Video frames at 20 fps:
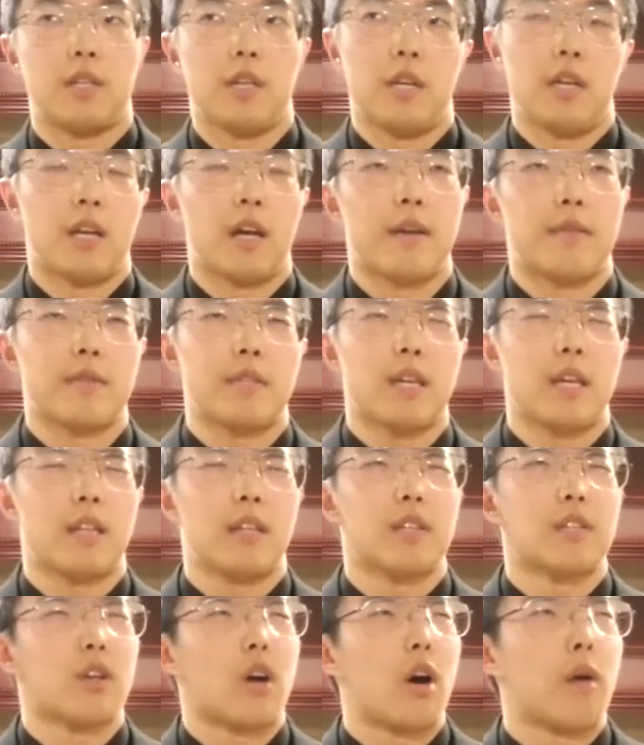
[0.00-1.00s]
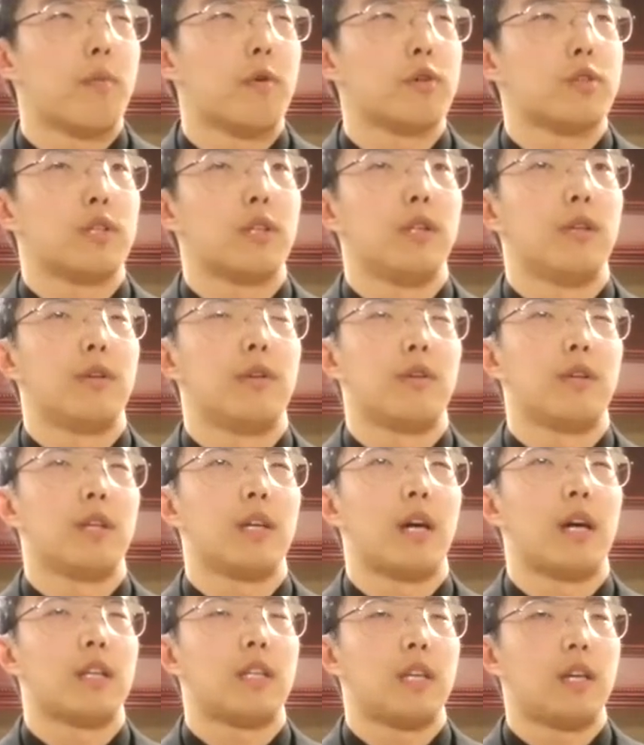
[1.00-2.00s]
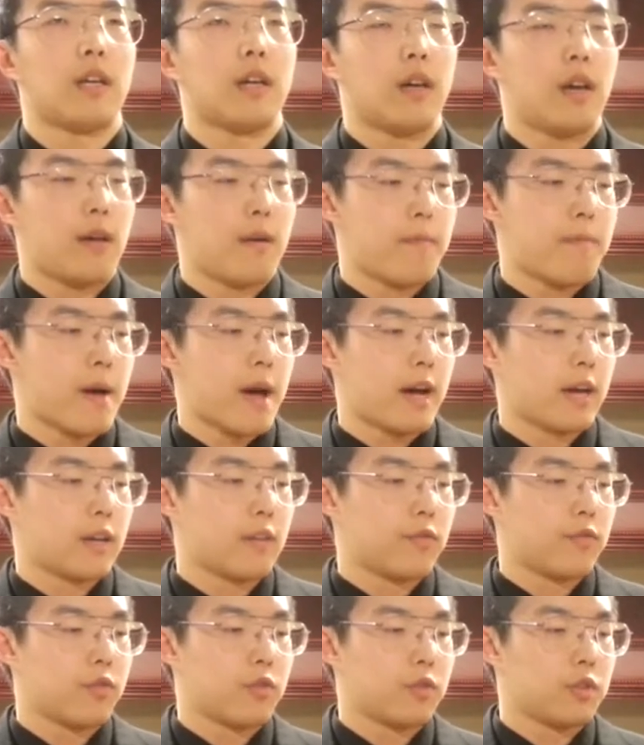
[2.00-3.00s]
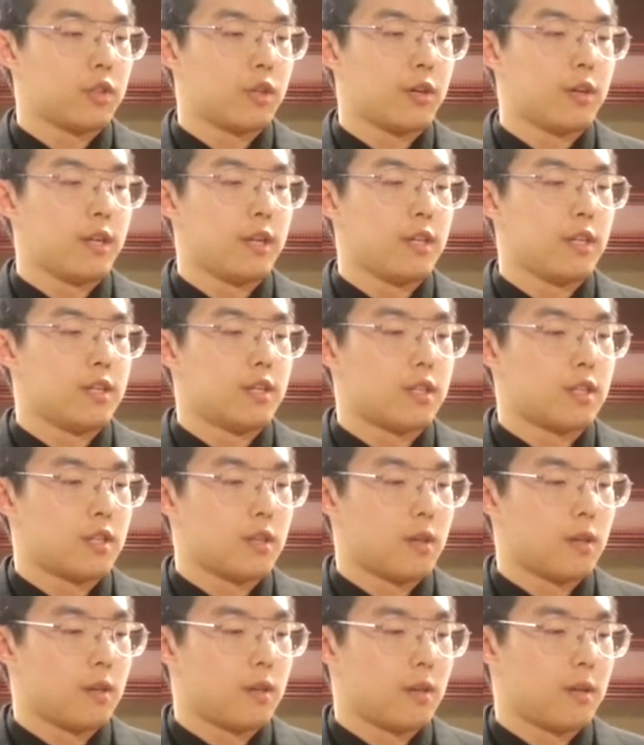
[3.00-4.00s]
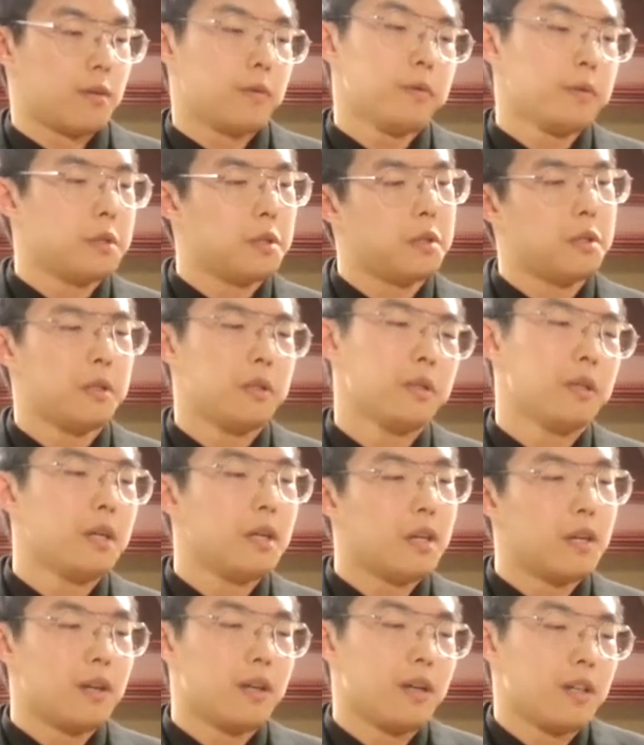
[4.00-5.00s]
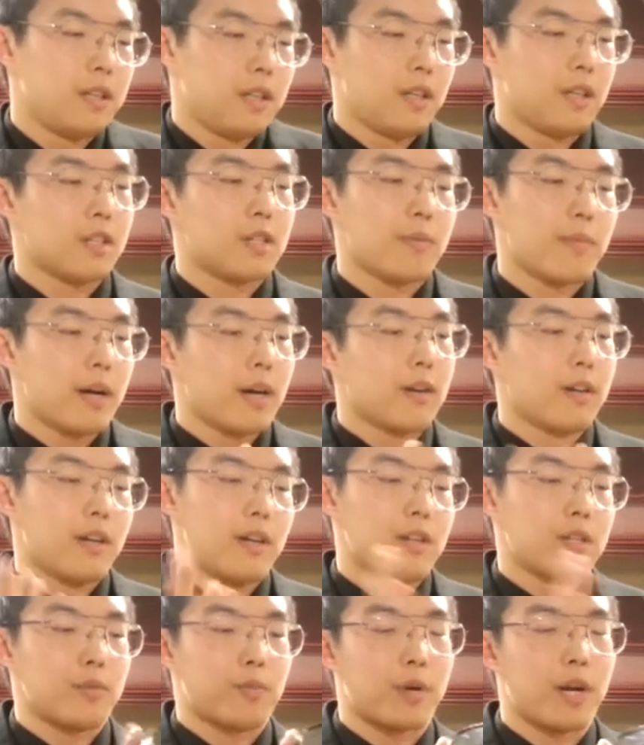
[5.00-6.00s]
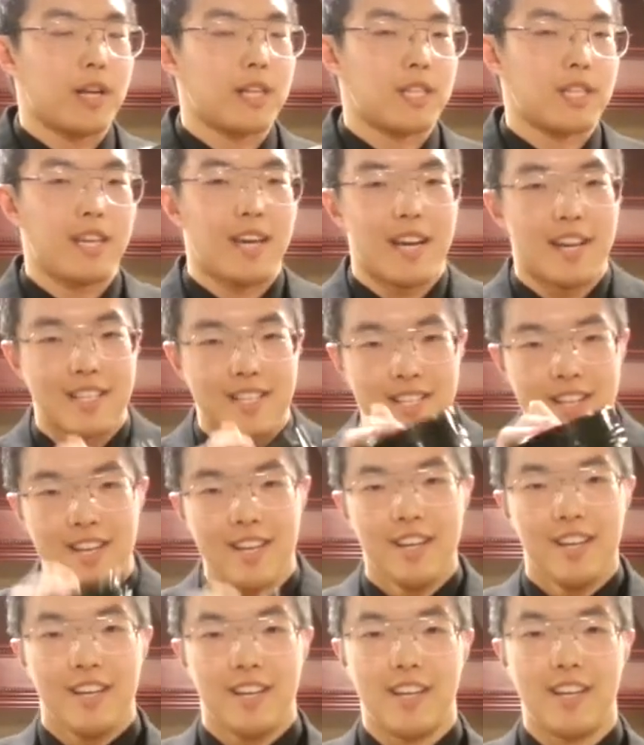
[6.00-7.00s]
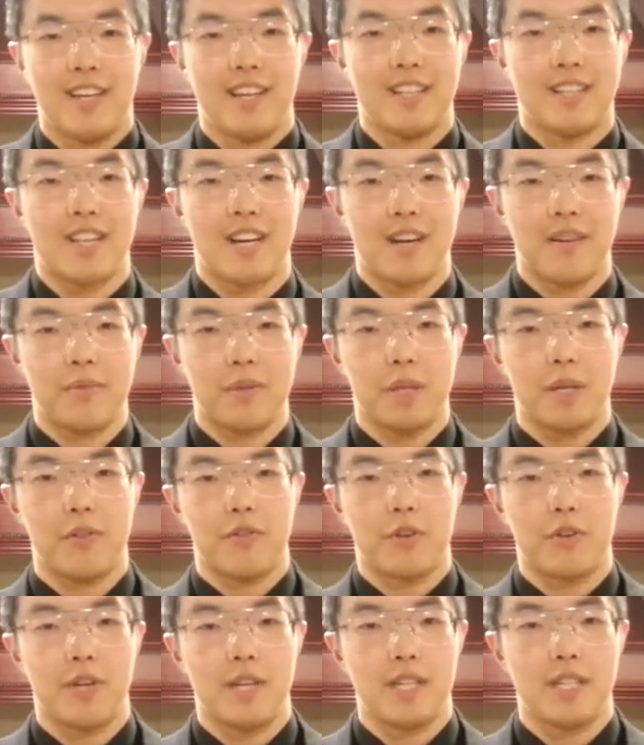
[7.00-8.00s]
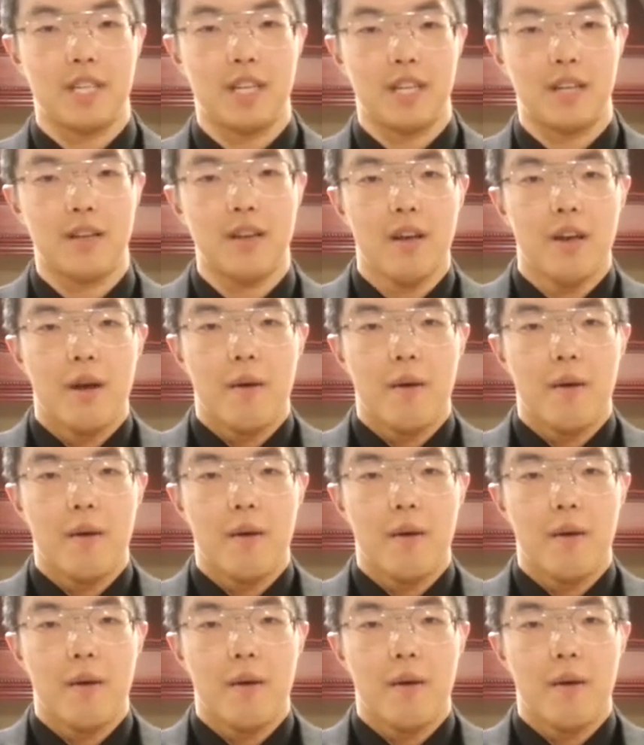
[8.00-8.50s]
And I'm saying this almost literally. I think a bag of dirt is, I think it's about as pricey as a tub of creatine.